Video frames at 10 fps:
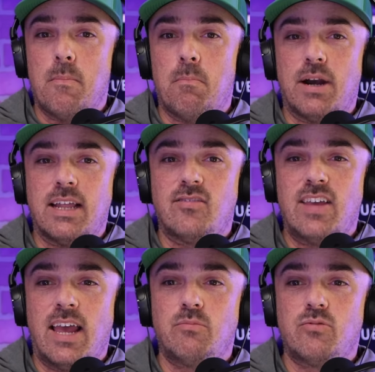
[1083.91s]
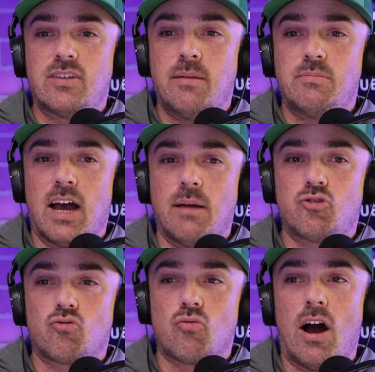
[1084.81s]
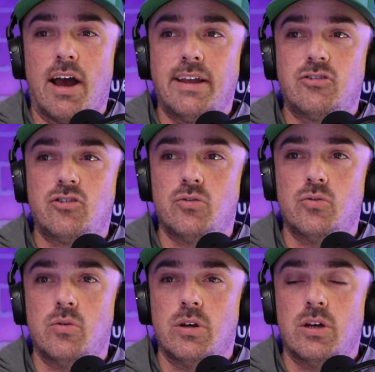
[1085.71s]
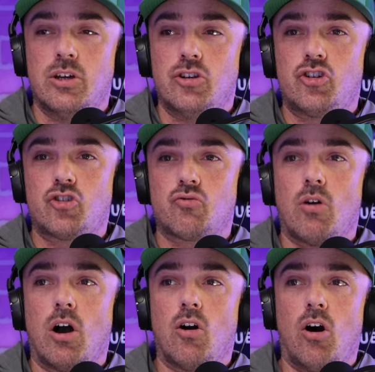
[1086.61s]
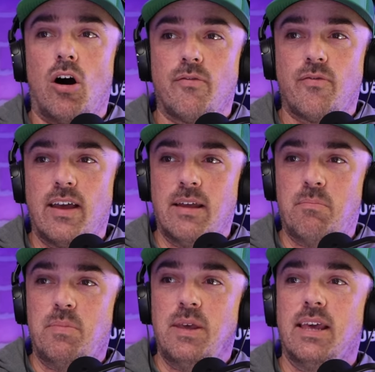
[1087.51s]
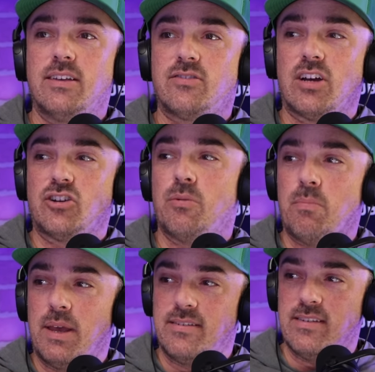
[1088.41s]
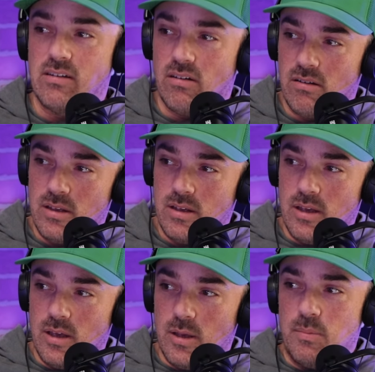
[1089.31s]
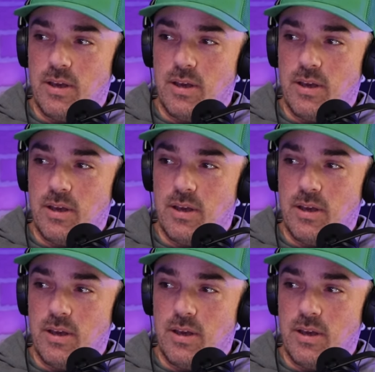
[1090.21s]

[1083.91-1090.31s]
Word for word: but at the same, same time trying to shrug off it being such a big deal yeah.